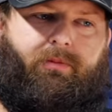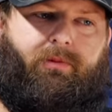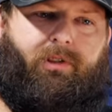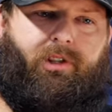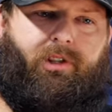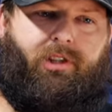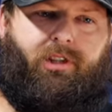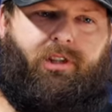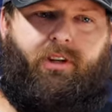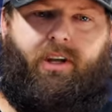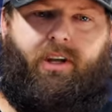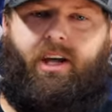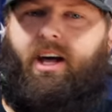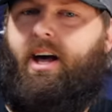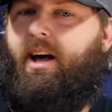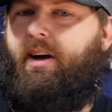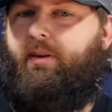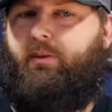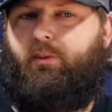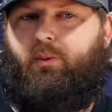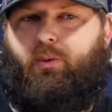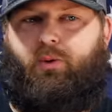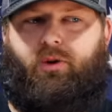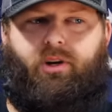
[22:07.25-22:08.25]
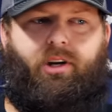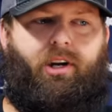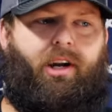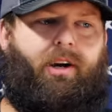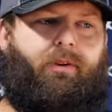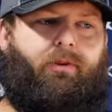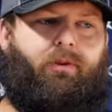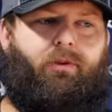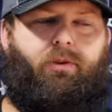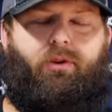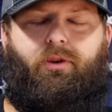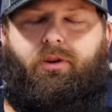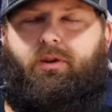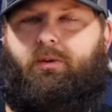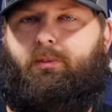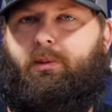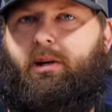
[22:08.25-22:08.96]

just so they have one in every one of their